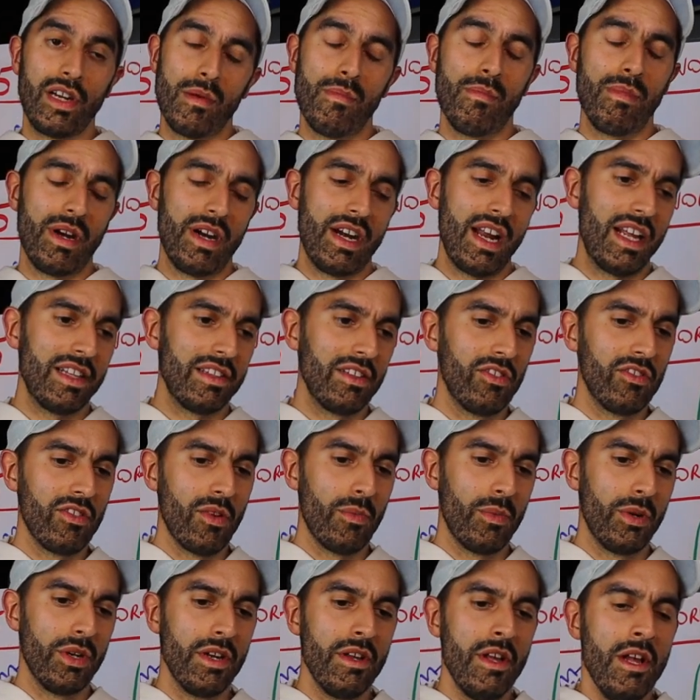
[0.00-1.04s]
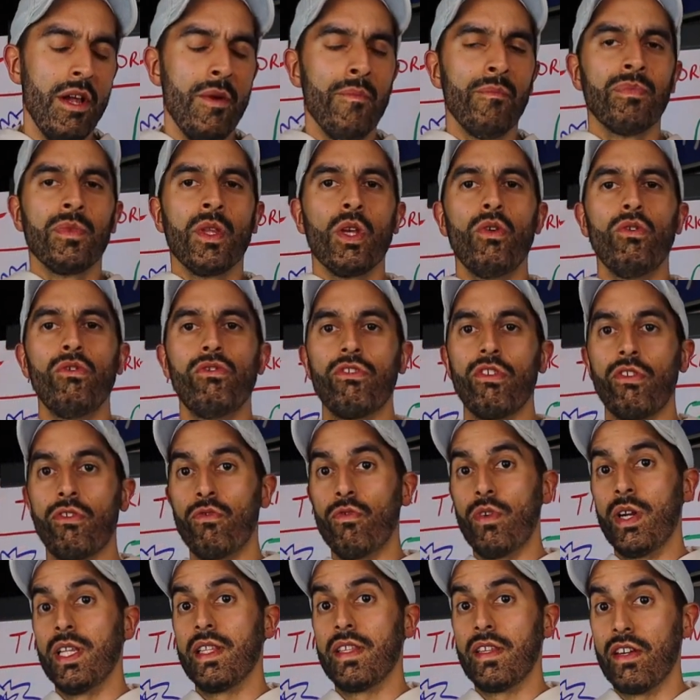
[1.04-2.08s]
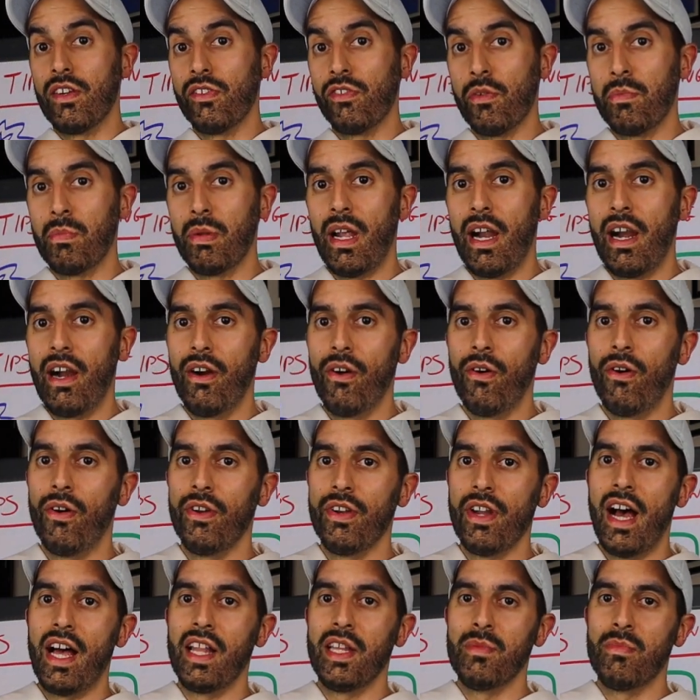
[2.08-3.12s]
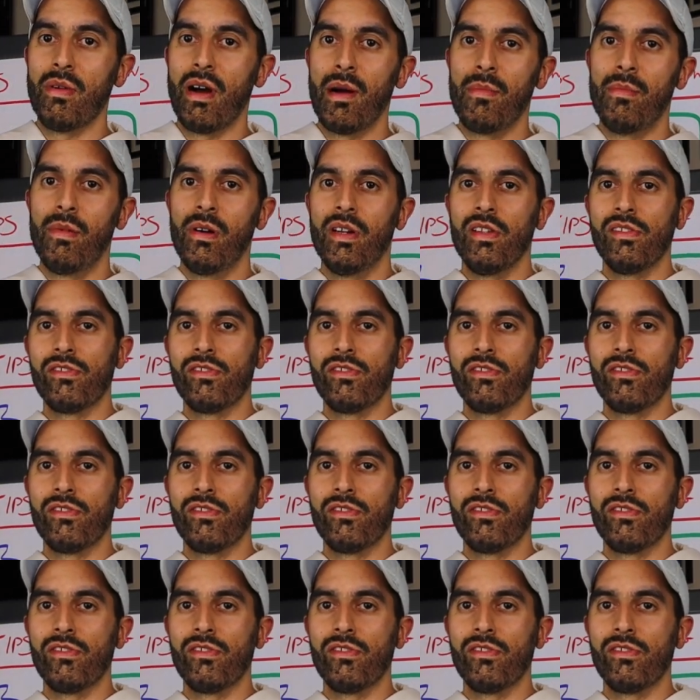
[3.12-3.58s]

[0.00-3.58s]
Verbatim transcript: Compare that to someone who's just written to their supplier on Alibaba.